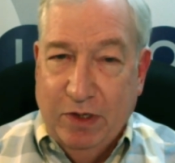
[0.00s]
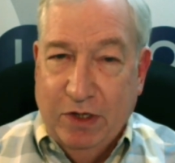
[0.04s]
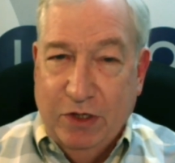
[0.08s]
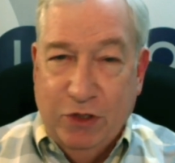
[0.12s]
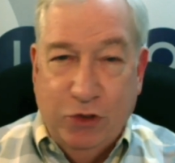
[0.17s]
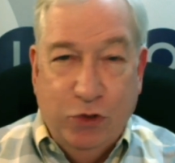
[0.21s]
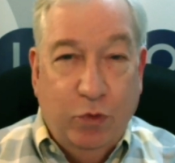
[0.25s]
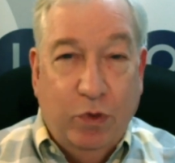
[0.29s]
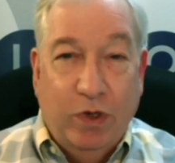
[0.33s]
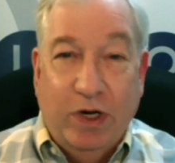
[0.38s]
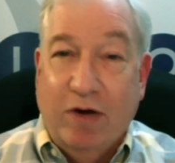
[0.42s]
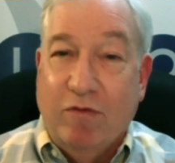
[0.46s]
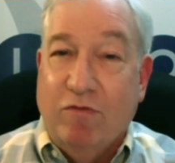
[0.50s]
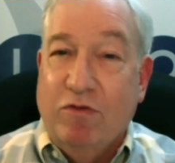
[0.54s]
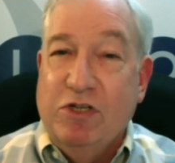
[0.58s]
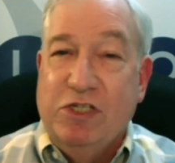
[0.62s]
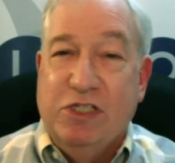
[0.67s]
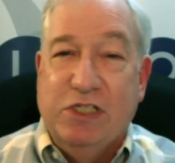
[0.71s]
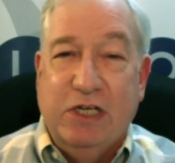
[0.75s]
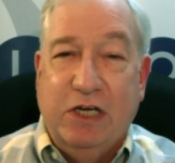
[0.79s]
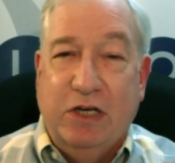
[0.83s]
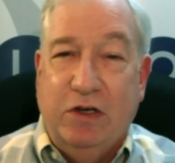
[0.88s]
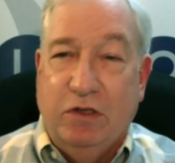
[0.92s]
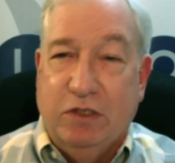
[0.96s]
And do it every
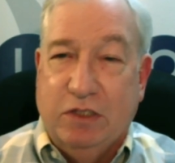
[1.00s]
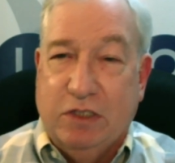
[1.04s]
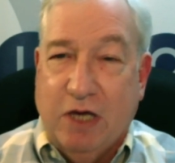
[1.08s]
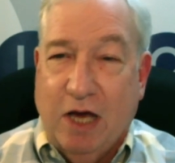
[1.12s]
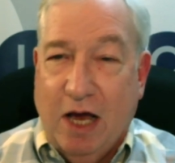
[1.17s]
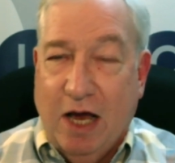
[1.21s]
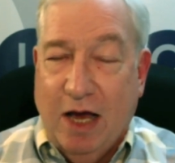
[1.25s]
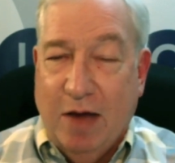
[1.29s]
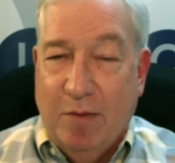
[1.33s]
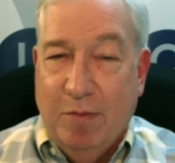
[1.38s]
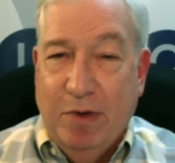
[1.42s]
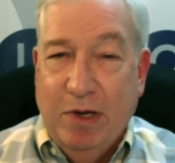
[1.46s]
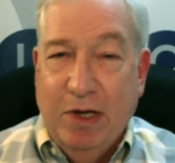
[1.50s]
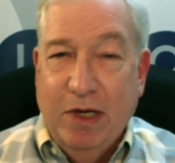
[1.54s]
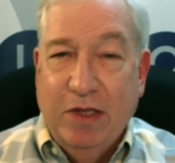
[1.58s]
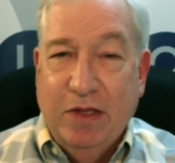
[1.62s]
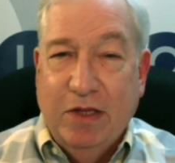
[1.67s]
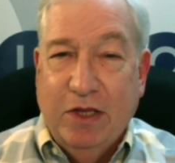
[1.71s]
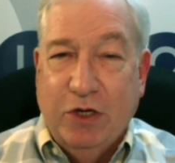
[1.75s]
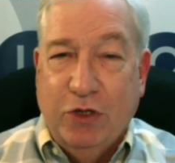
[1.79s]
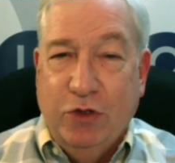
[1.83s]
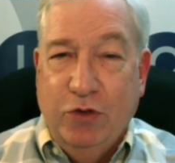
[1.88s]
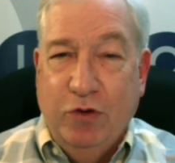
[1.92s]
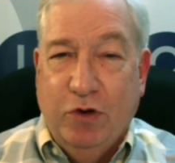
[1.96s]
single time
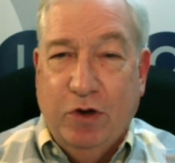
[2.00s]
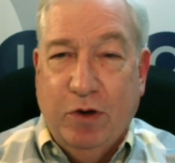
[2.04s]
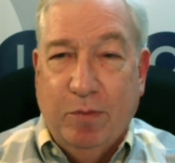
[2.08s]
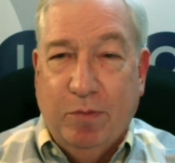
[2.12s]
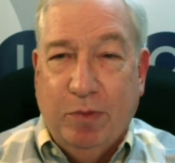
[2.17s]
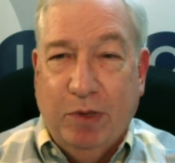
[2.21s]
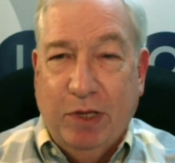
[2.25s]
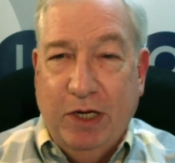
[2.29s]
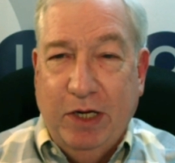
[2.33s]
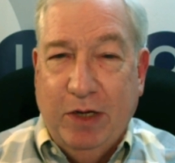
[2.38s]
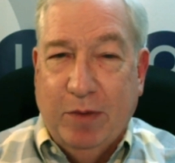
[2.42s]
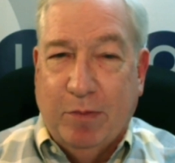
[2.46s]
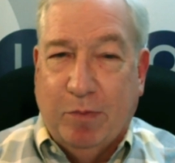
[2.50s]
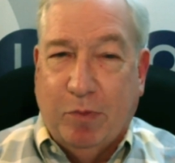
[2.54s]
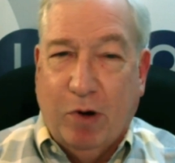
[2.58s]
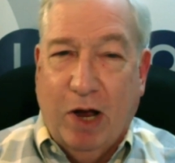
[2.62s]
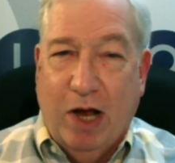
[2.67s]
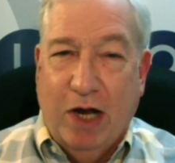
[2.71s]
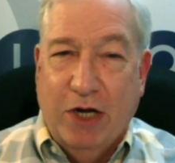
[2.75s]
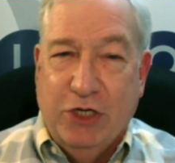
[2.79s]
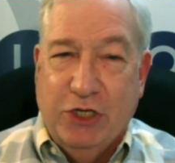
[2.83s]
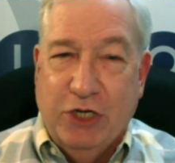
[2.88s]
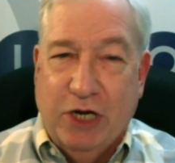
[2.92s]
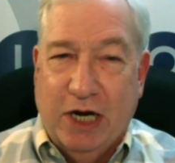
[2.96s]
that you complete a
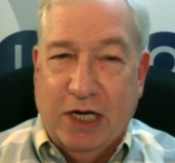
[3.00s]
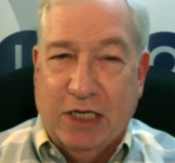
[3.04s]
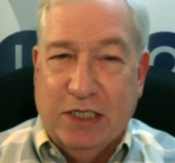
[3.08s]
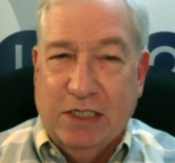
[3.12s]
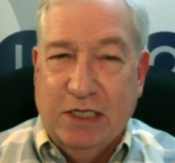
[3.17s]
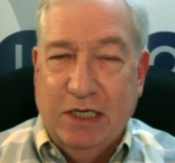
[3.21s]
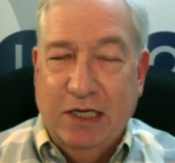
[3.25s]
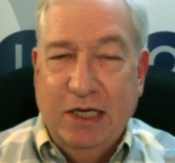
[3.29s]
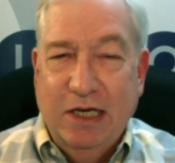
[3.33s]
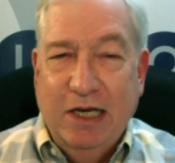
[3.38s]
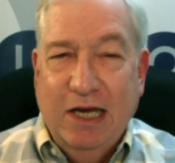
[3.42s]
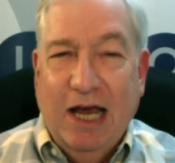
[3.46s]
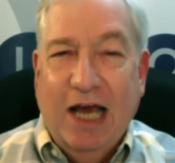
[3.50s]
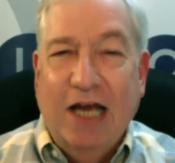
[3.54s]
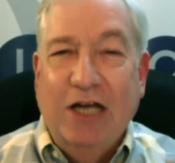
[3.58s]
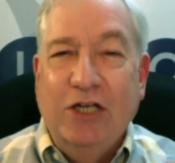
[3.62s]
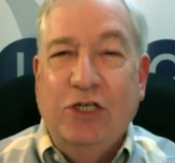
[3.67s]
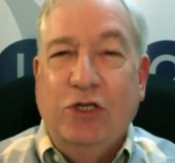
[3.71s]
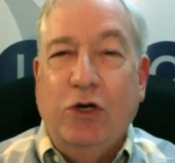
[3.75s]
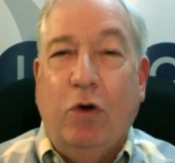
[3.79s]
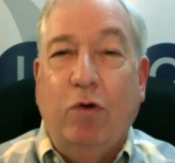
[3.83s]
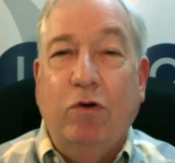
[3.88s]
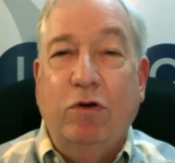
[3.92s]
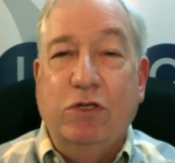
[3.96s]
project.
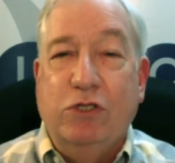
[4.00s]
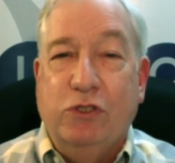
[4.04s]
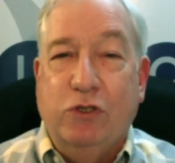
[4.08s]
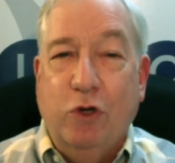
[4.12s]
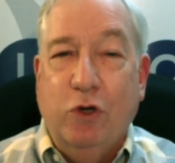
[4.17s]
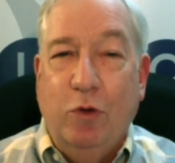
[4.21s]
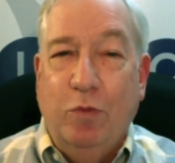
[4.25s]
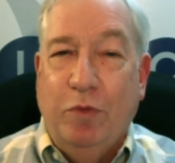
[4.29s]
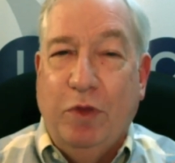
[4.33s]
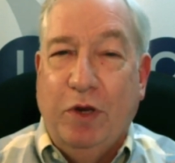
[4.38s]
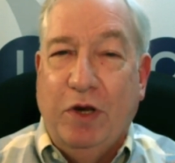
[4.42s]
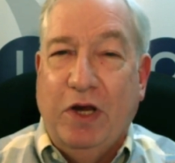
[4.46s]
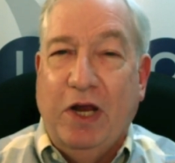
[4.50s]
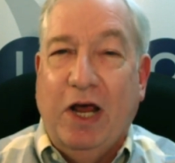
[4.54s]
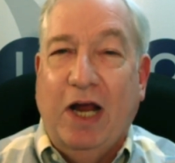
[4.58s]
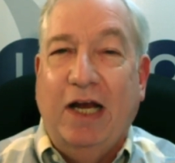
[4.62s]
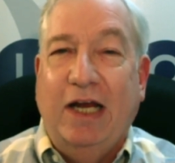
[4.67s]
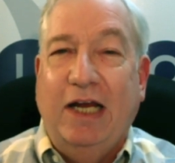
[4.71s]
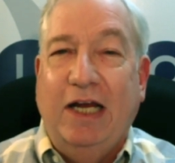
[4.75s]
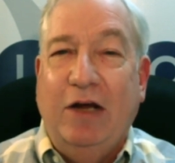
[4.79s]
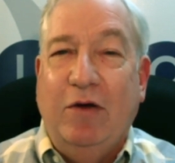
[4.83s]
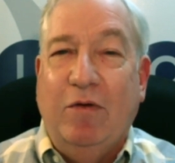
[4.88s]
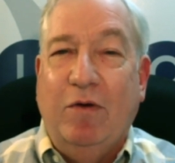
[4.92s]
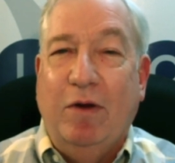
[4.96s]
And don't assume that
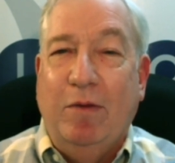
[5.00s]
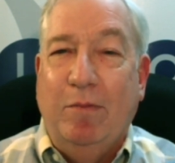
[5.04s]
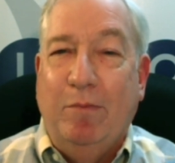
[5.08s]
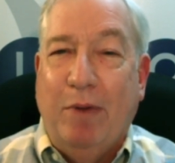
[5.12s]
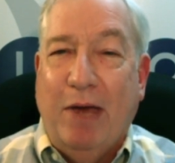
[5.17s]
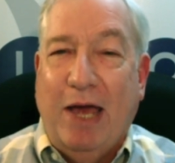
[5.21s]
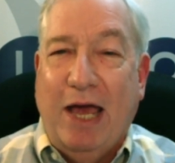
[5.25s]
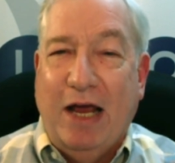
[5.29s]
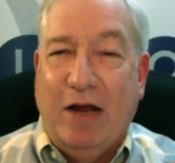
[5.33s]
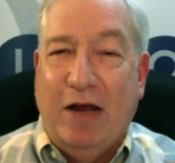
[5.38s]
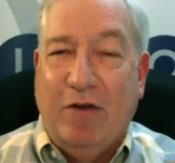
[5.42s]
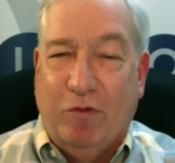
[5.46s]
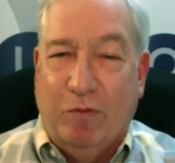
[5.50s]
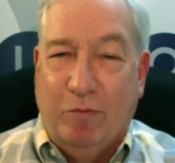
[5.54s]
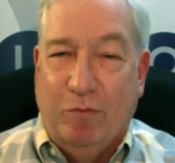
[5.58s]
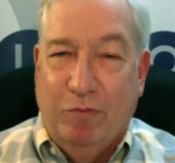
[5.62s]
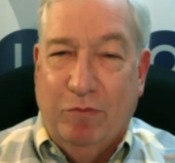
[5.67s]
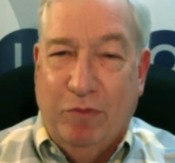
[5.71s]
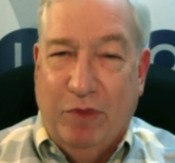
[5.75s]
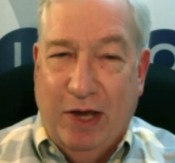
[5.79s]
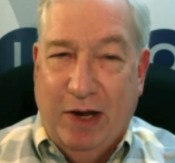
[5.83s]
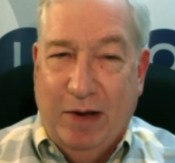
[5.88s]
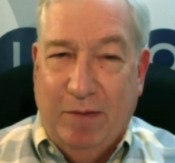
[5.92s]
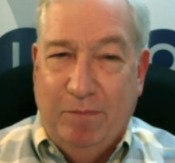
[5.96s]
not hearing back
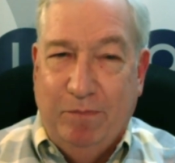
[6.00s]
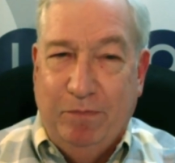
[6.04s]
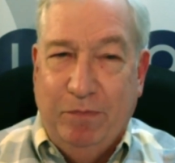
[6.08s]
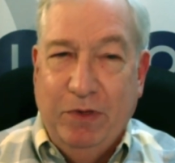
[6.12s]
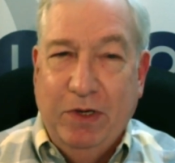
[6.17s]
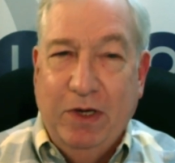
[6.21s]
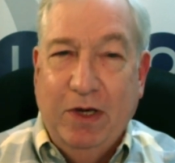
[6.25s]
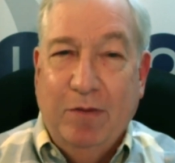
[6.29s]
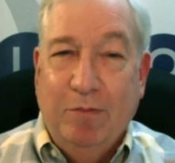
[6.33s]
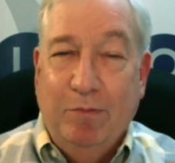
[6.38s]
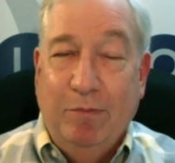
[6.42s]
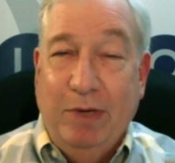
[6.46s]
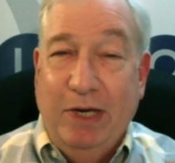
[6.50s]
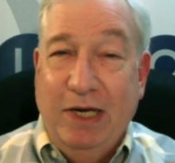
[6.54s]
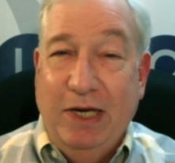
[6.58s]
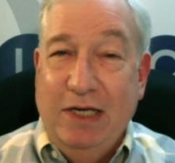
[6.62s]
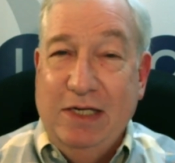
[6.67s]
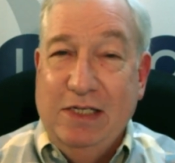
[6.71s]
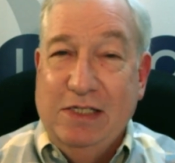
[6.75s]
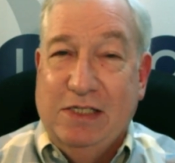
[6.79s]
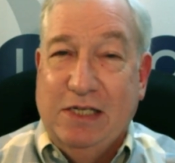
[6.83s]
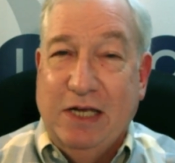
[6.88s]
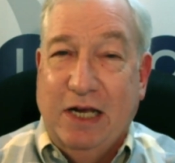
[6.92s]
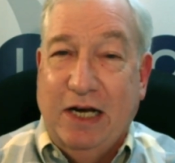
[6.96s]
from them
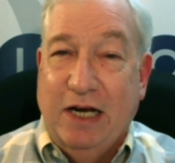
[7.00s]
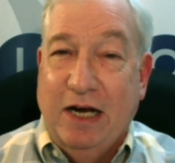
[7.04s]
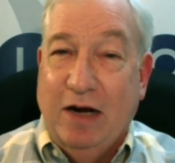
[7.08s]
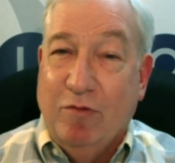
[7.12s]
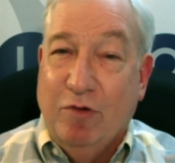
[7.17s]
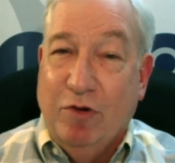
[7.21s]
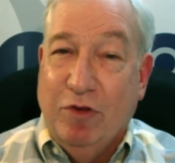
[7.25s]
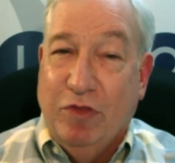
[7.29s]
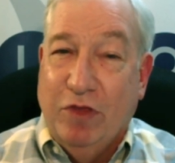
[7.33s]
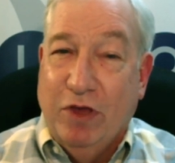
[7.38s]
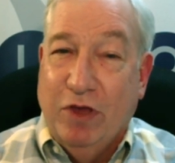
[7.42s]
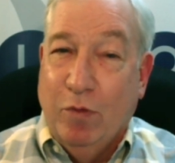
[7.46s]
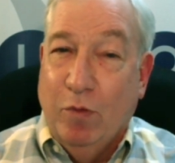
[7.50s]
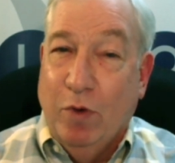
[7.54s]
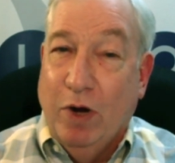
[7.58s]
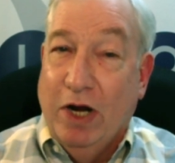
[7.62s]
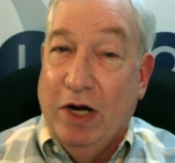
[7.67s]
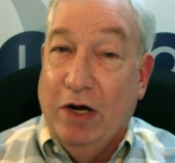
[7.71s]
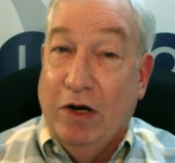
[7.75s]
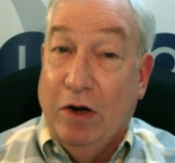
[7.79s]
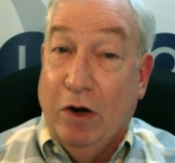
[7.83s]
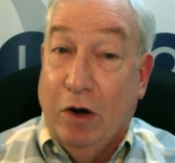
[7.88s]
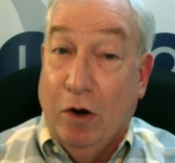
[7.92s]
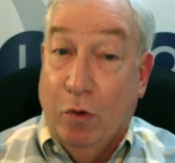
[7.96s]
means that everything
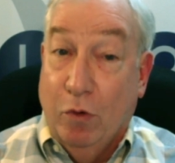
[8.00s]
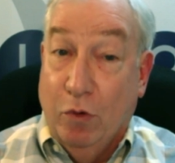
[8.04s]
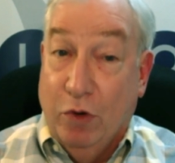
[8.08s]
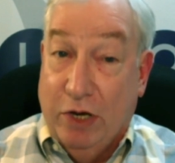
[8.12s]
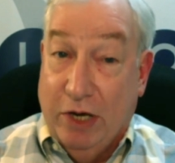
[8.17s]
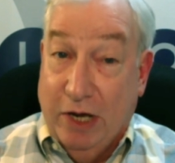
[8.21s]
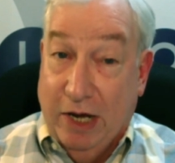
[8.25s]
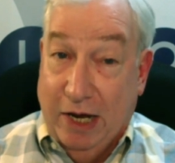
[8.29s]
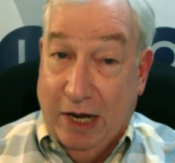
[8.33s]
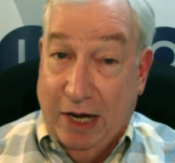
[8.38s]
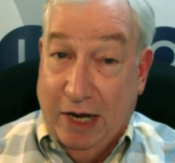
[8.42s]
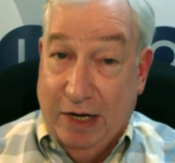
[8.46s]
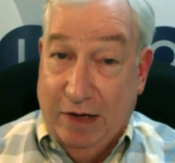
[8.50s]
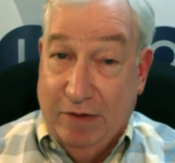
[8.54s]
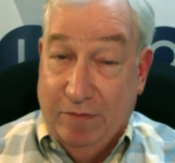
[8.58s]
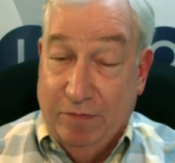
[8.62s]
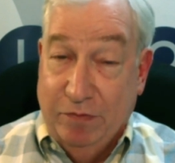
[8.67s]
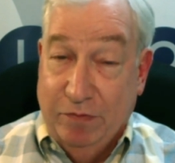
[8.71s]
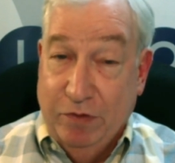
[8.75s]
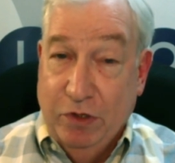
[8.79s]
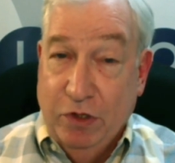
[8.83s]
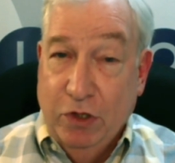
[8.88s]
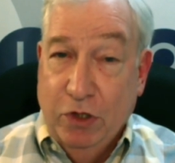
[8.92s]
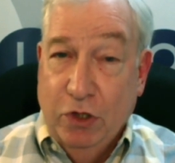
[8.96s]
went okay.
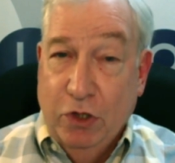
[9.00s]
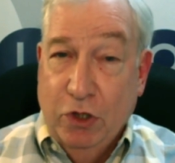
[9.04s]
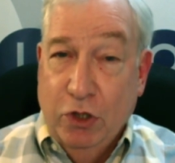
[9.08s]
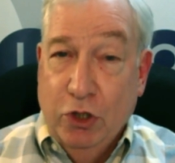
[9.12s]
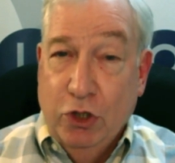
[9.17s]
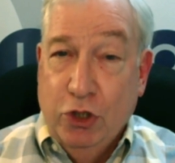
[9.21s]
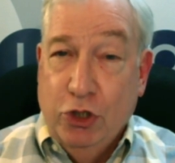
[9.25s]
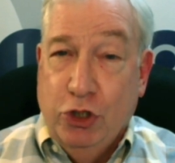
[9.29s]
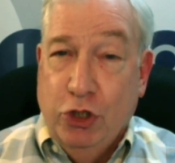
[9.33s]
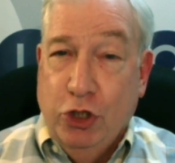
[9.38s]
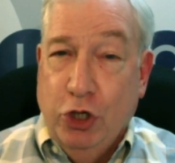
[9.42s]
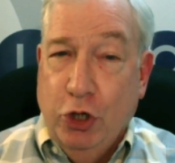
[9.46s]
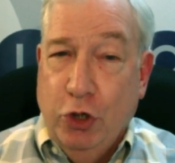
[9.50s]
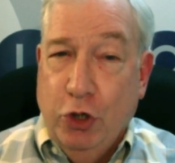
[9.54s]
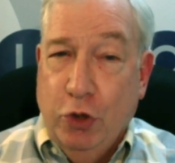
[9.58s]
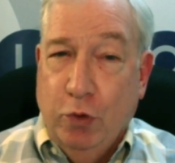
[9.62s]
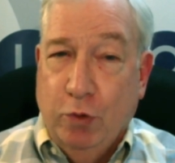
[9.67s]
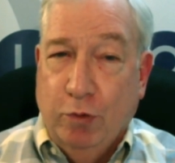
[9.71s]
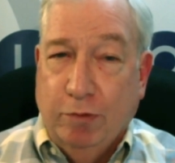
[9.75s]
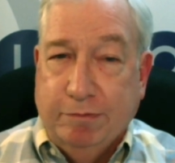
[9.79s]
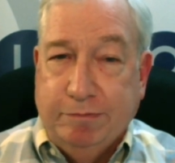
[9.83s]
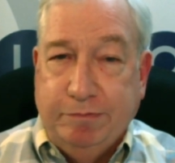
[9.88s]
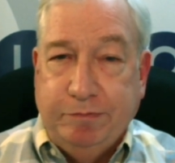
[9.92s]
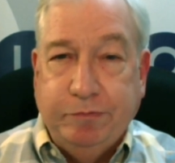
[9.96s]

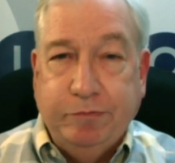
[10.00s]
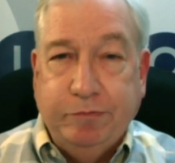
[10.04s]
Two,